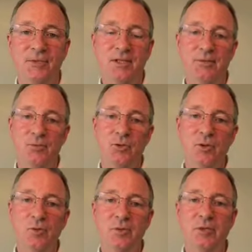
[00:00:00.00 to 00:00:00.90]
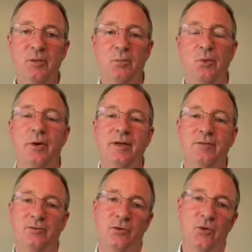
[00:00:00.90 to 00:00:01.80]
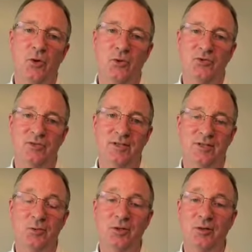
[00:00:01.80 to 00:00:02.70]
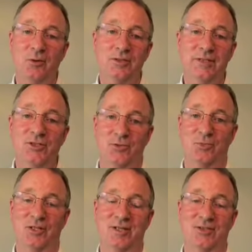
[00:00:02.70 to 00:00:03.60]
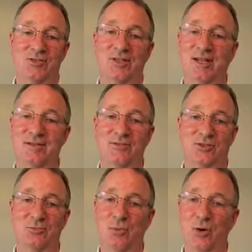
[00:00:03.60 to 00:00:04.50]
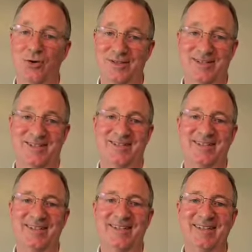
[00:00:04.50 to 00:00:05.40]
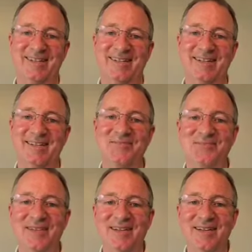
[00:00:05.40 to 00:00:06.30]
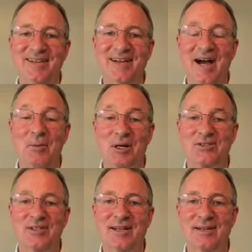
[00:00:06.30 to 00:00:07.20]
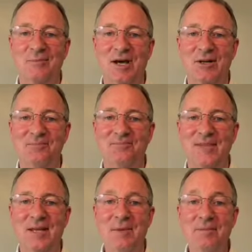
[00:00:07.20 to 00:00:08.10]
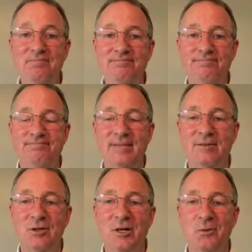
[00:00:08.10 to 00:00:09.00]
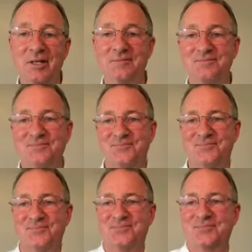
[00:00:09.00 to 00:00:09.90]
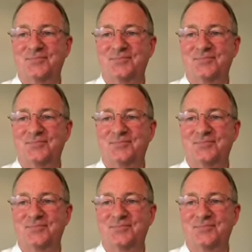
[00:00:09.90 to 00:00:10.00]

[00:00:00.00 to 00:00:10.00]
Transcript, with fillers: Um, Join with me in praying for those things. We're going to release some kings and have some parties. And uh, I'm excited about it. Amen. Have a great week.